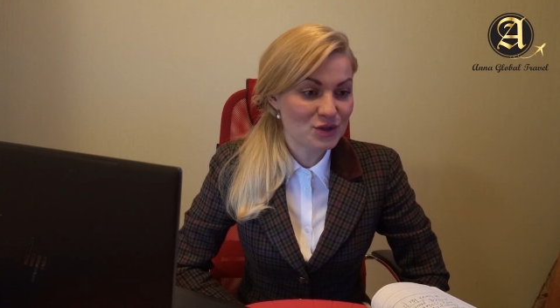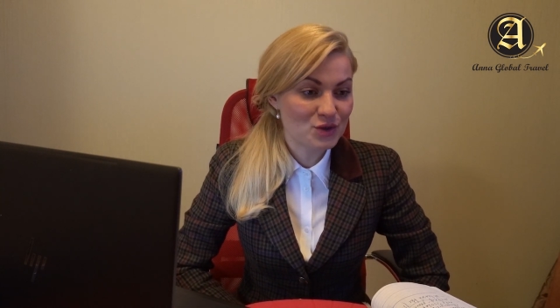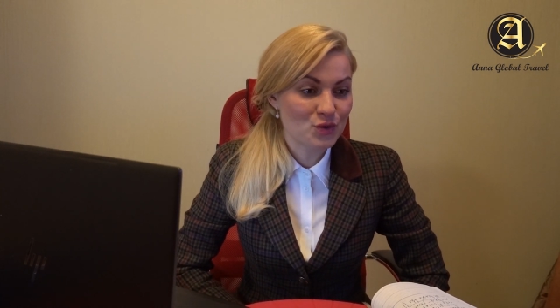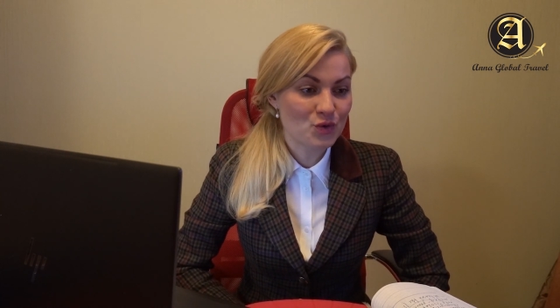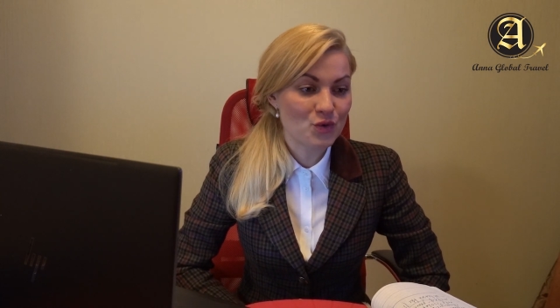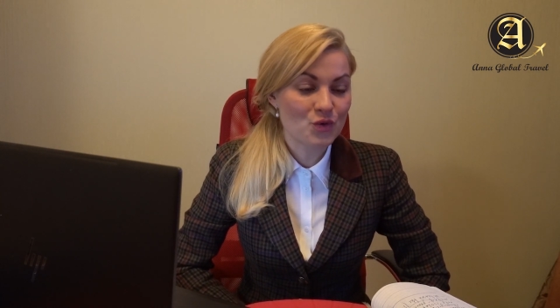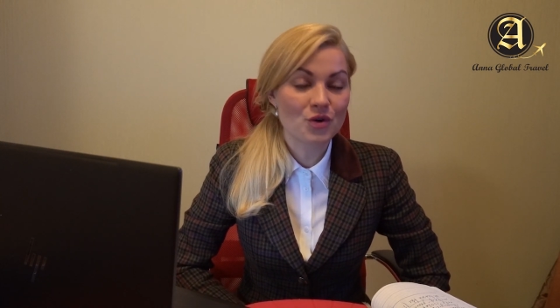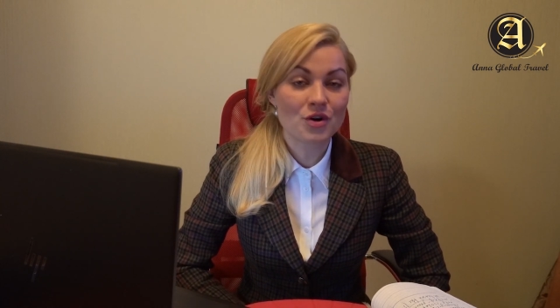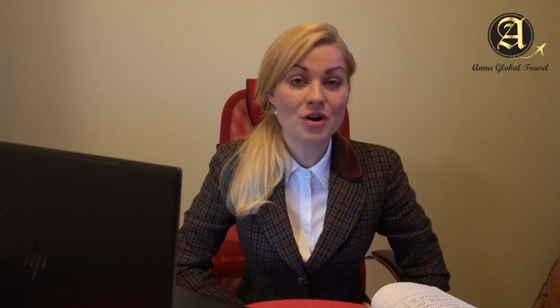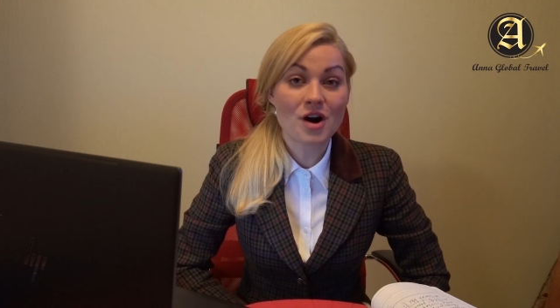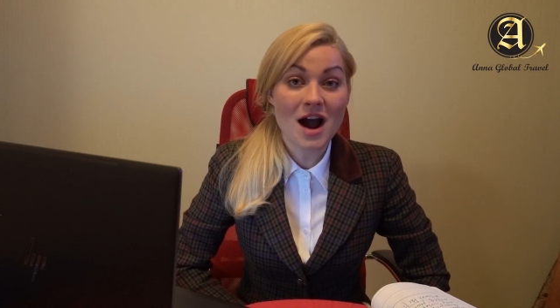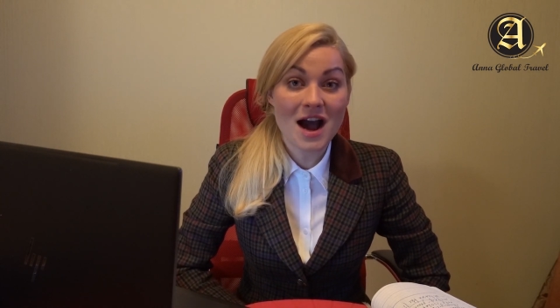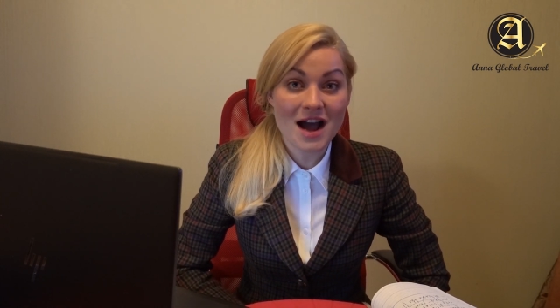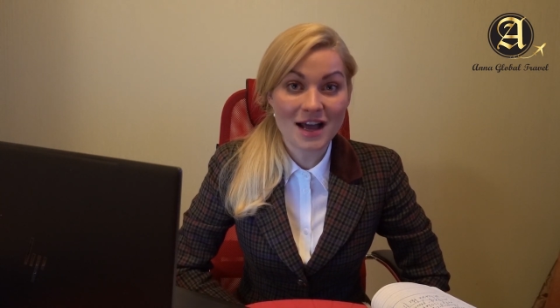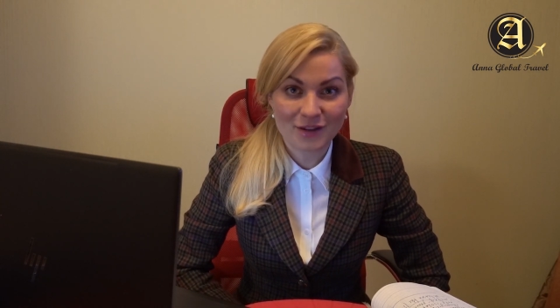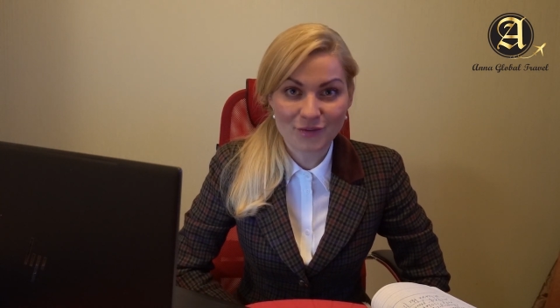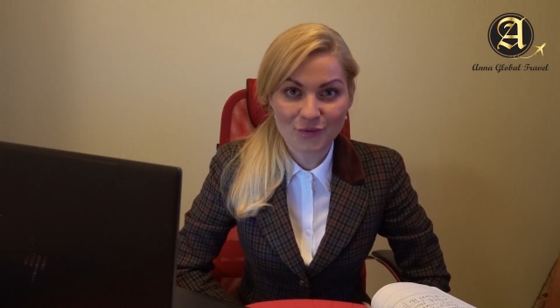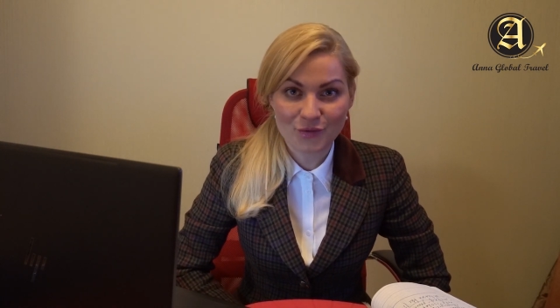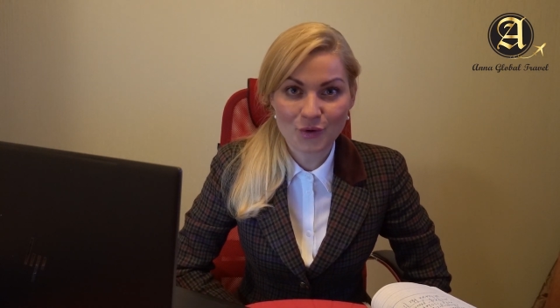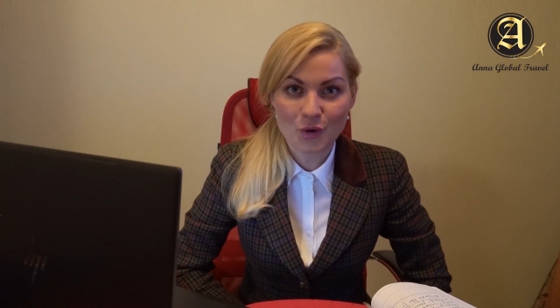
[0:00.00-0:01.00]
to
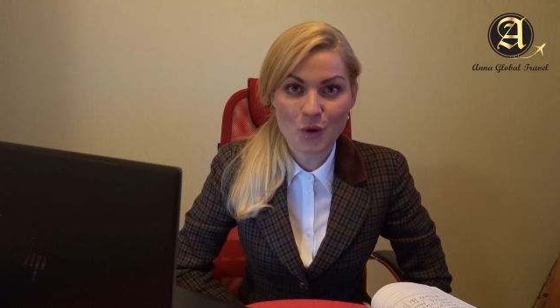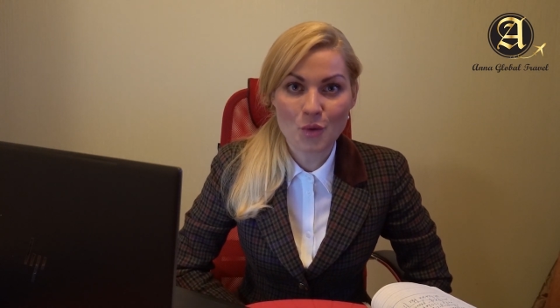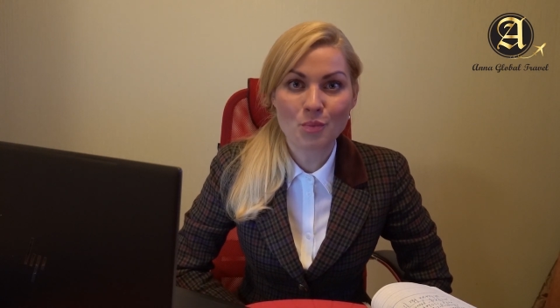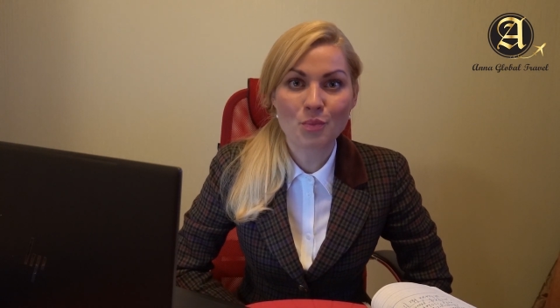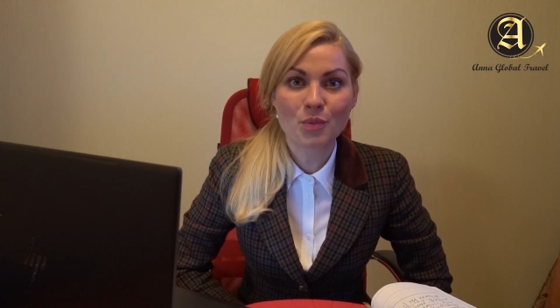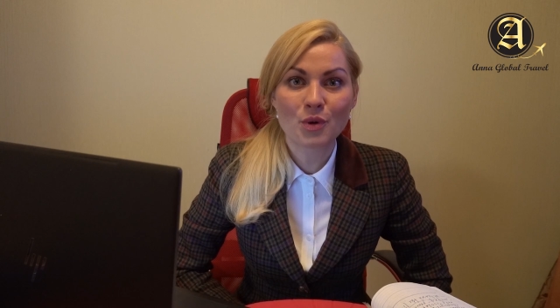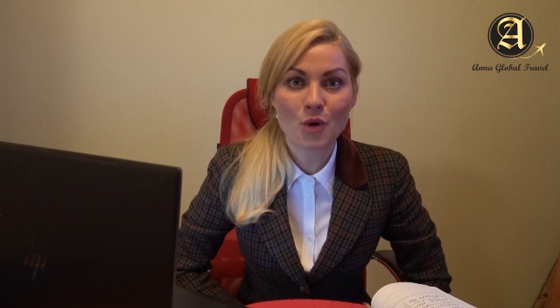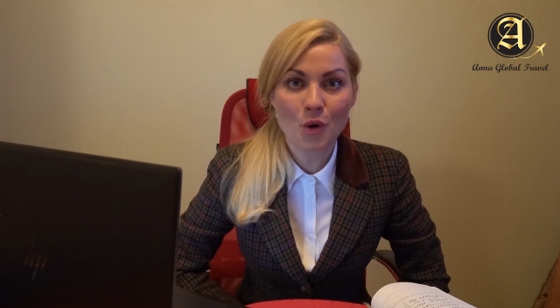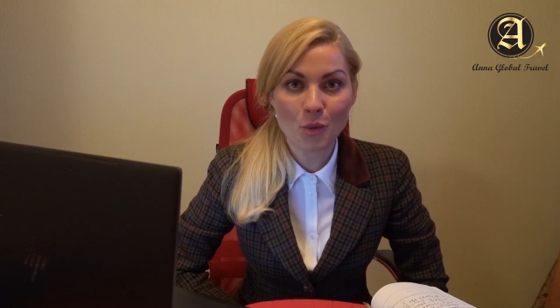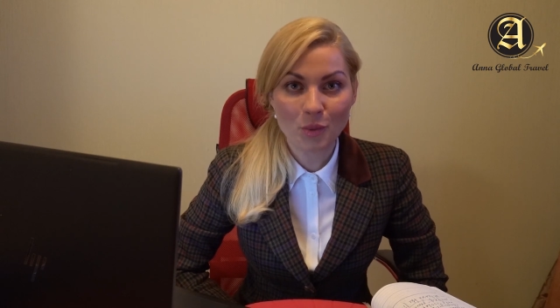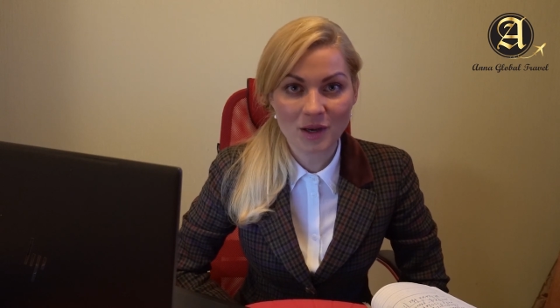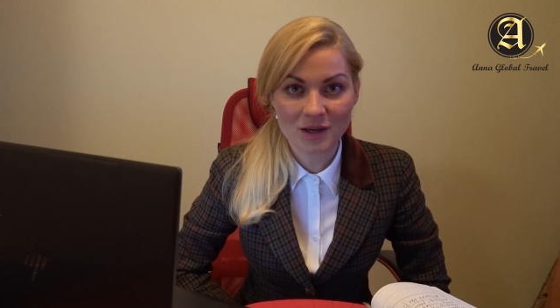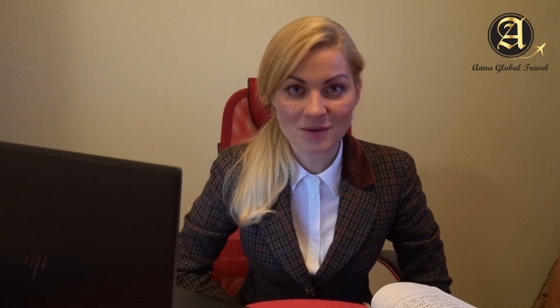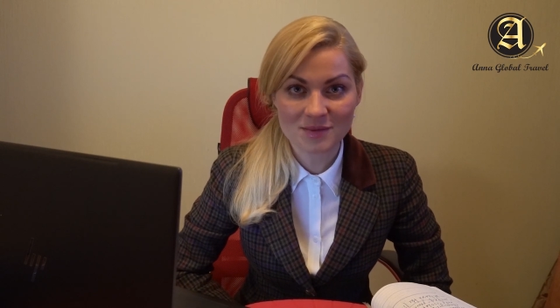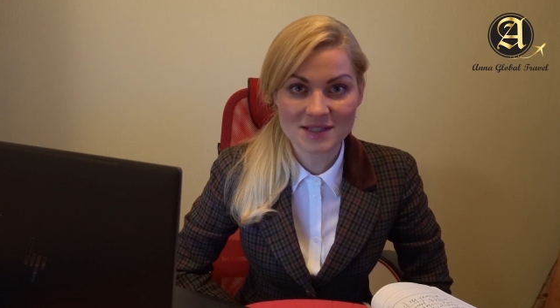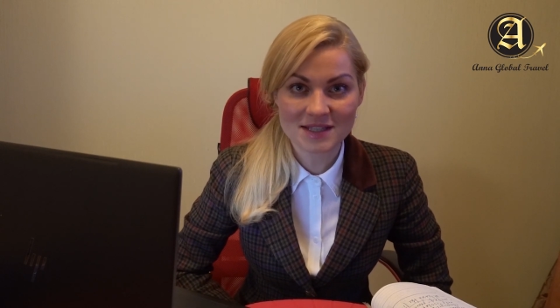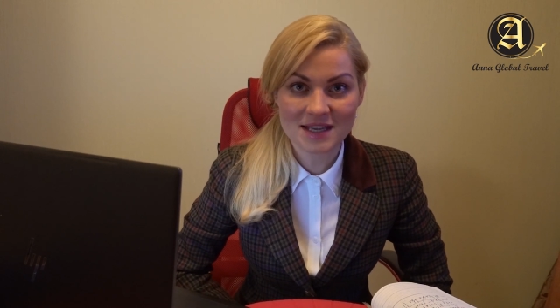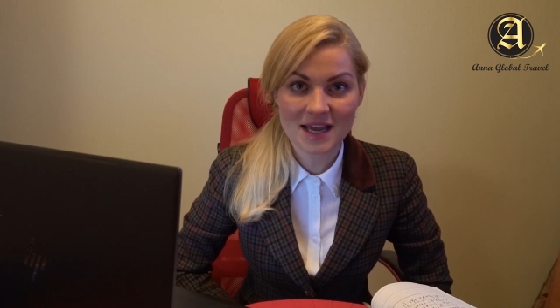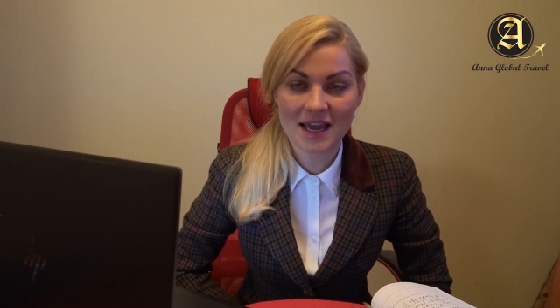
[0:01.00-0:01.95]
run from problems.